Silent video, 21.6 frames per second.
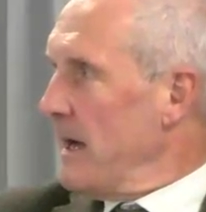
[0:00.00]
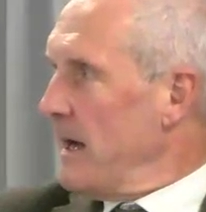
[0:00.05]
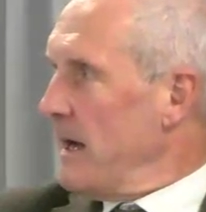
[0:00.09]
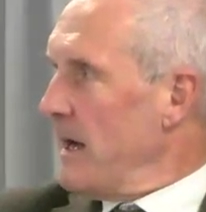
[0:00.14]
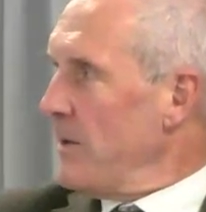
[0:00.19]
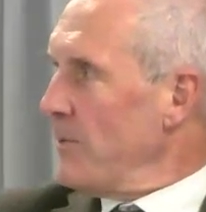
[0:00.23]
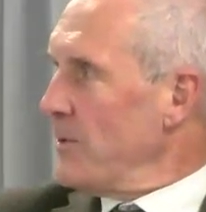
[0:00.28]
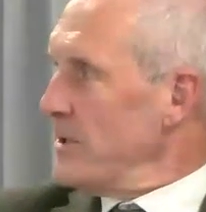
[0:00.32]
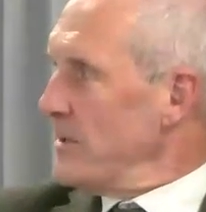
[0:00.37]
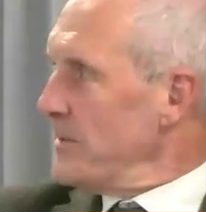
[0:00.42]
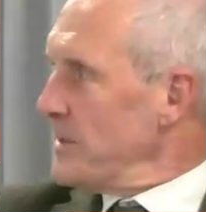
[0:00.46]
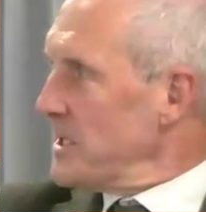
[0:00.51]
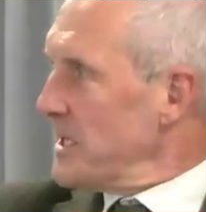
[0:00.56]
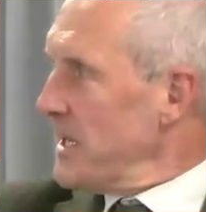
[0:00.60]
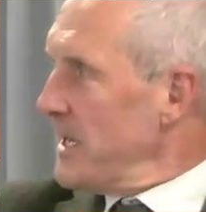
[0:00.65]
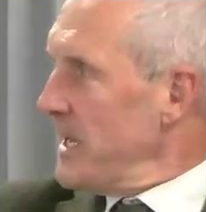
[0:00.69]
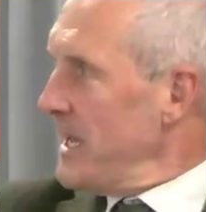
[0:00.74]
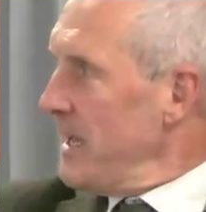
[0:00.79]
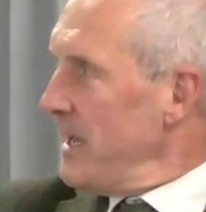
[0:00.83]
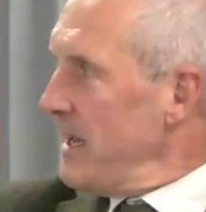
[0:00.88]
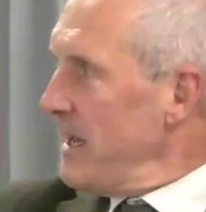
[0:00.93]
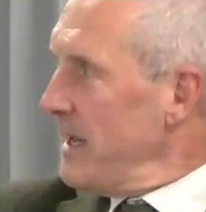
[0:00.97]
I wouldn't say
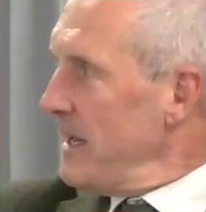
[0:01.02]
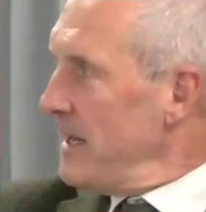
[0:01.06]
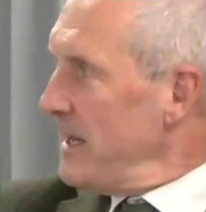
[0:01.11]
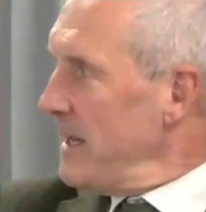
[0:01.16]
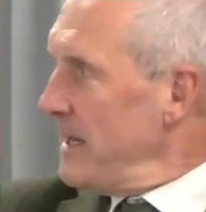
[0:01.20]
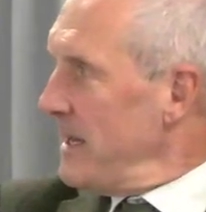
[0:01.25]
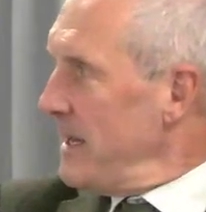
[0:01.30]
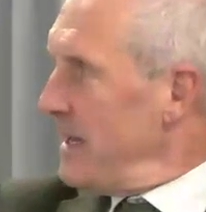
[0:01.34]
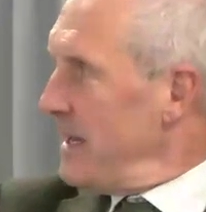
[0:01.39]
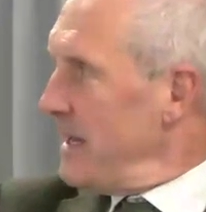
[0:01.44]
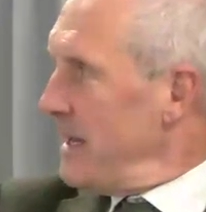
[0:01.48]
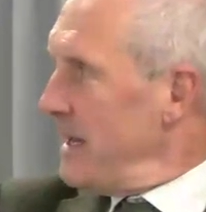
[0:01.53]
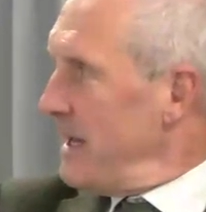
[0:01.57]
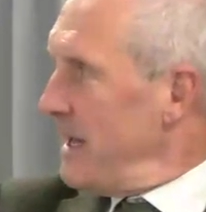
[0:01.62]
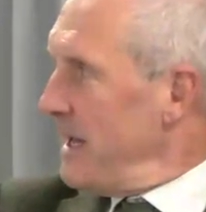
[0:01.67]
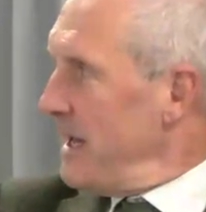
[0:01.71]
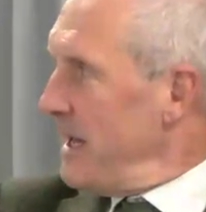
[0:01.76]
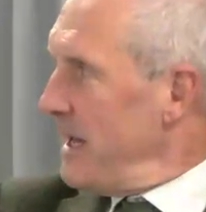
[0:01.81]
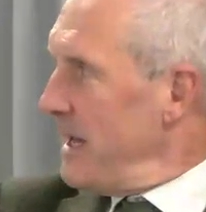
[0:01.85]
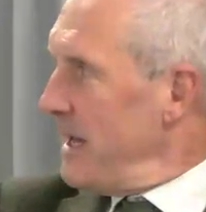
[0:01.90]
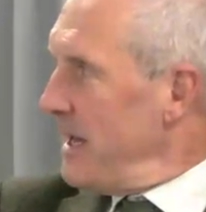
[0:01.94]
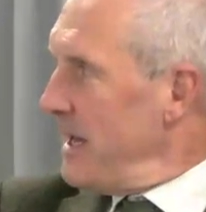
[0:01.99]

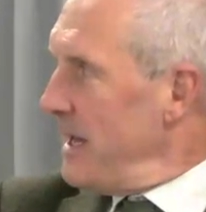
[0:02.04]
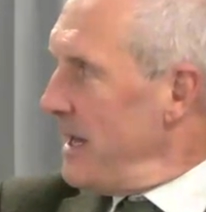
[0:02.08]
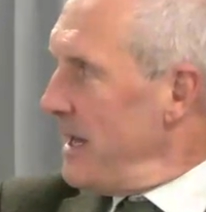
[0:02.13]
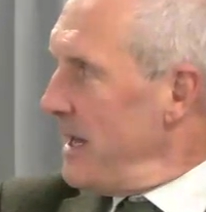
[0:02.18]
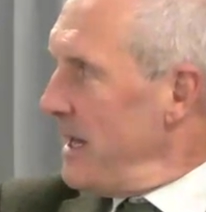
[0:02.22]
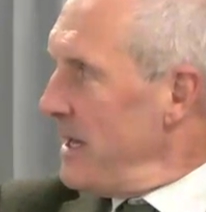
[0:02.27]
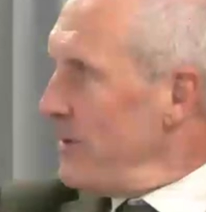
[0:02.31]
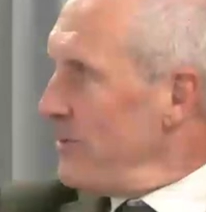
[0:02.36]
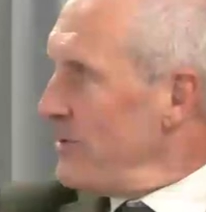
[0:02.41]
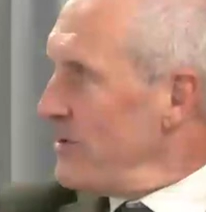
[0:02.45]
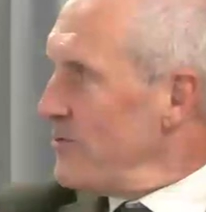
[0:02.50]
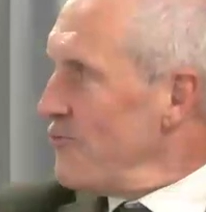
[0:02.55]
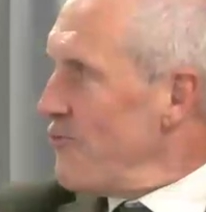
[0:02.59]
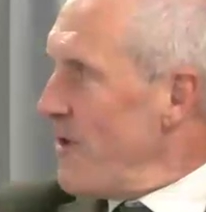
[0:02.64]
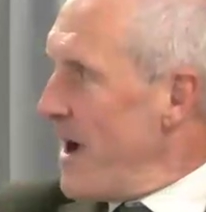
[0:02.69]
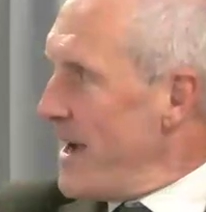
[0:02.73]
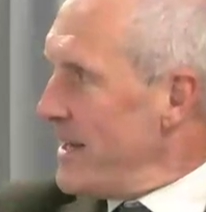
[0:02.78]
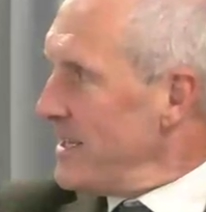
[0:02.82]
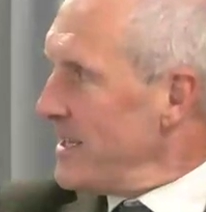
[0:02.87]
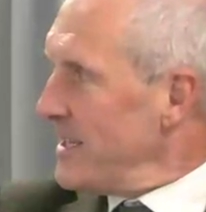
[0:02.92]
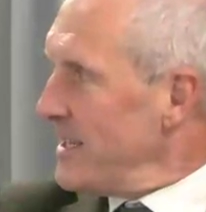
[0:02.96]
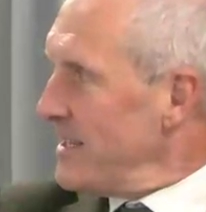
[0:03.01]
it would
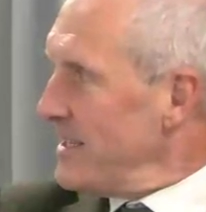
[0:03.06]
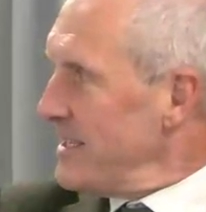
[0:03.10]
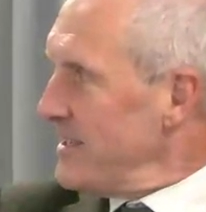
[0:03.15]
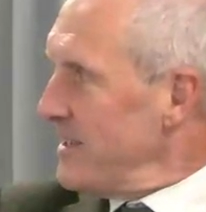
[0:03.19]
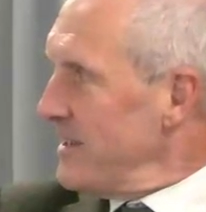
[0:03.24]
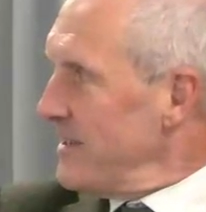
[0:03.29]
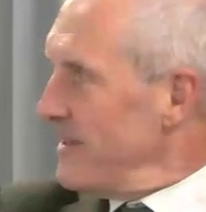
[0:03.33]
radically